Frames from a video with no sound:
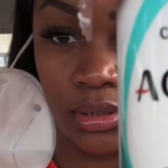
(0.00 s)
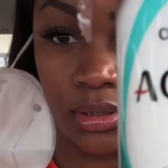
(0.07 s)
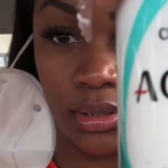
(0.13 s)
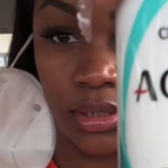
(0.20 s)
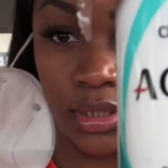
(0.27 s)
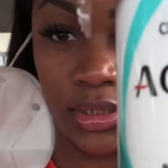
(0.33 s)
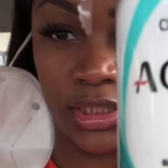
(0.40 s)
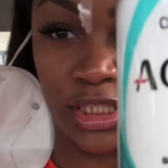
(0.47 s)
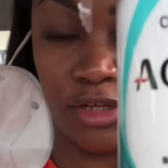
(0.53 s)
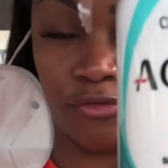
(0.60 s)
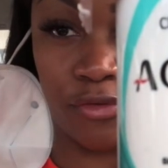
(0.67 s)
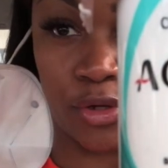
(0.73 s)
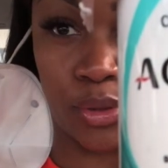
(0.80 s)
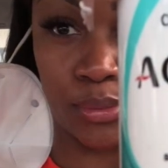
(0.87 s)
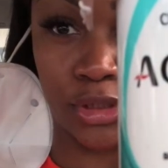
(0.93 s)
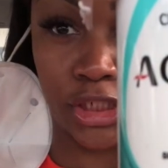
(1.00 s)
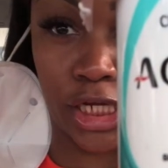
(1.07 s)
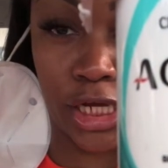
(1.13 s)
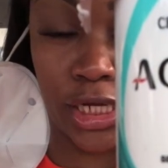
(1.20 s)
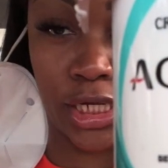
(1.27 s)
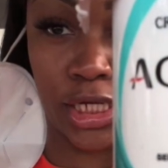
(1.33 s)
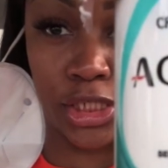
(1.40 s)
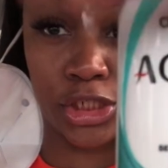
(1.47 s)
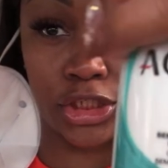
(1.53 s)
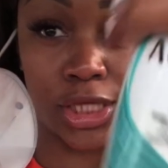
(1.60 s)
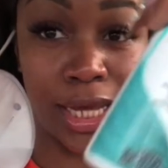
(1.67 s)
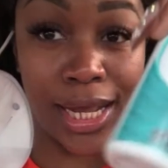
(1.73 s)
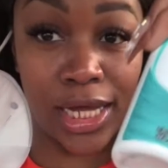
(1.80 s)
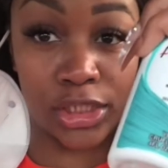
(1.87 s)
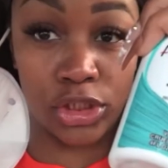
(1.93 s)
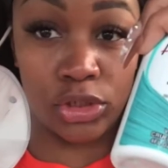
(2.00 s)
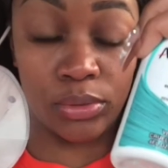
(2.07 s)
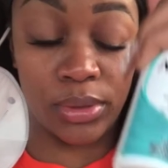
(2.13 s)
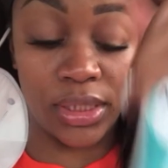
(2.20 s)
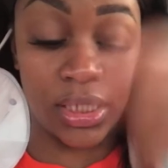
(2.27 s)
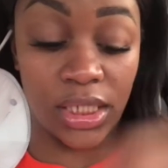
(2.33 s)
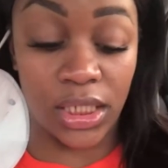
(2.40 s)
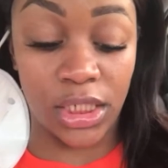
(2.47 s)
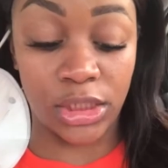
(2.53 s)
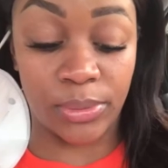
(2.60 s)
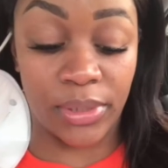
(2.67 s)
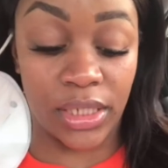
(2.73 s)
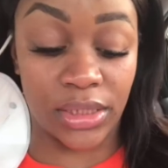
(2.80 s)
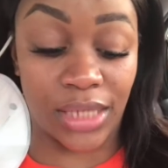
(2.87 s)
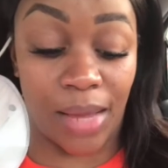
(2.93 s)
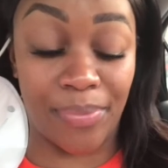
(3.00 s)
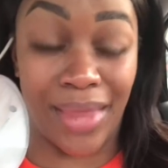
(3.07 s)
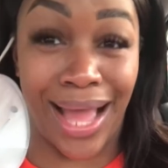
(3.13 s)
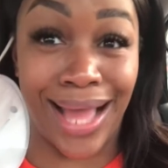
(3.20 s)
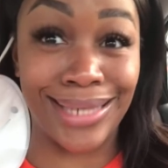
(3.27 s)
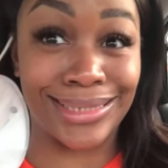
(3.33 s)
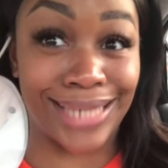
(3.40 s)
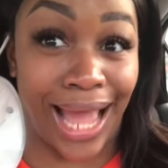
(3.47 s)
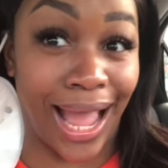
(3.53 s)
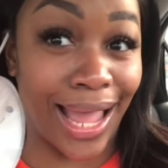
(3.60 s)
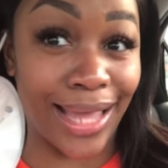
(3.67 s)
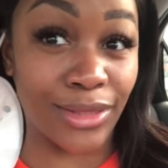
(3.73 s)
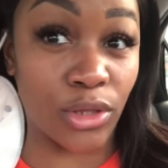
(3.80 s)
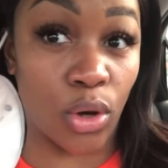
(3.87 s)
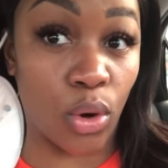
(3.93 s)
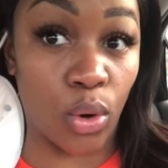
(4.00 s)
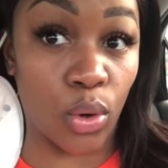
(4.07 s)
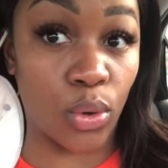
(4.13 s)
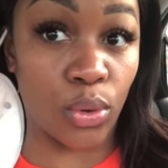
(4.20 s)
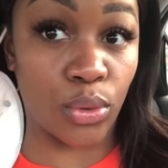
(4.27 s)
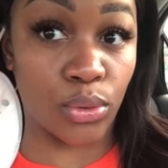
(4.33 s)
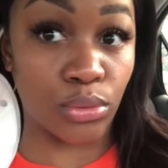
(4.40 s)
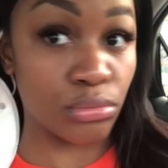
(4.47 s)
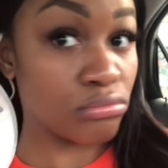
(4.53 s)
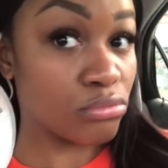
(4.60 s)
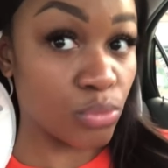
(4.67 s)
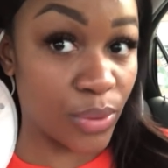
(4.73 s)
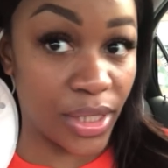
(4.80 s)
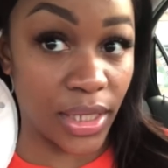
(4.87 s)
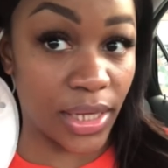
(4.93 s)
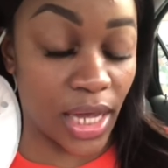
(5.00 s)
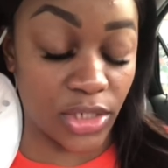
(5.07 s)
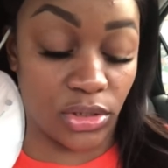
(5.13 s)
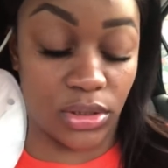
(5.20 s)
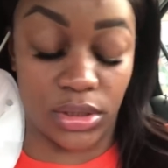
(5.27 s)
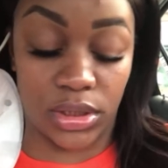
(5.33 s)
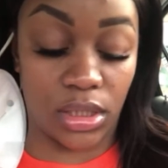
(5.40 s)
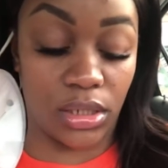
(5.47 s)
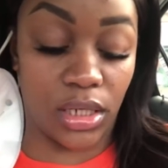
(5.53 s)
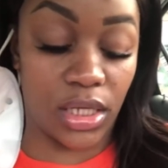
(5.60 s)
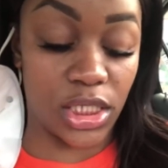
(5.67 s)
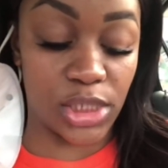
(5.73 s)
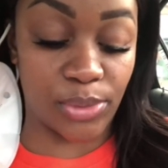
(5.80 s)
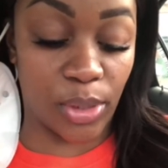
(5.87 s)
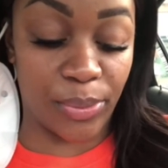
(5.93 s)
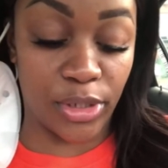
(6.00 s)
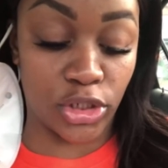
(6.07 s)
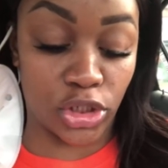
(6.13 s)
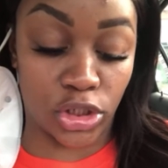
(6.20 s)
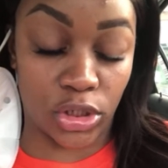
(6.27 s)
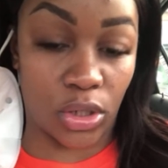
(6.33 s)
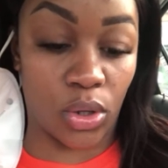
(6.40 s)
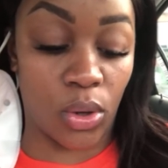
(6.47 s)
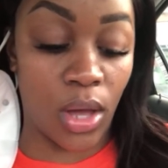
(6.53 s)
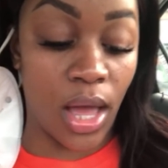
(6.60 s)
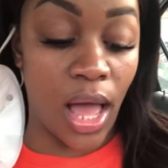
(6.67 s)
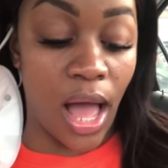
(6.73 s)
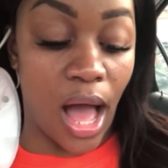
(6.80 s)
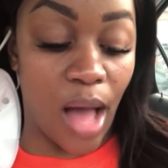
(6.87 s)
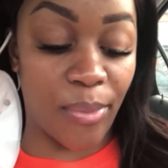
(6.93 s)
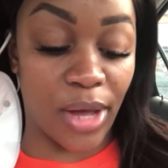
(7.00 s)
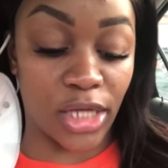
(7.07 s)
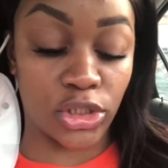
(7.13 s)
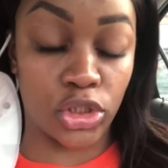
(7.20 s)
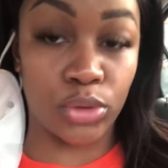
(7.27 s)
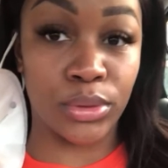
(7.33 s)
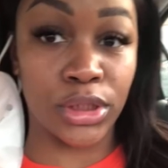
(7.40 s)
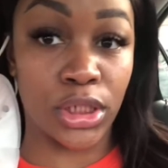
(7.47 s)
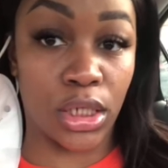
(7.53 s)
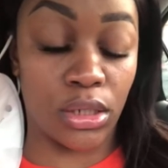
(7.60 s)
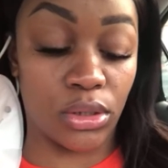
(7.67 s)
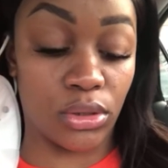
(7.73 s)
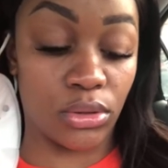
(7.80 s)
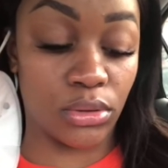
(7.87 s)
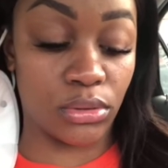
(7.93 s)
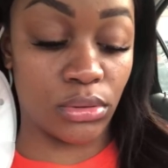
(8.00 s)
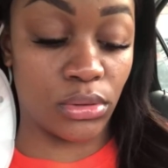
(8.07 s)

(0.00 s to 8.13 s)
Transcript: A seafoam jade color. So I got two of these because I'm not dyeing the whole wig, as you can tell in the inspo picture. So I bought two of those.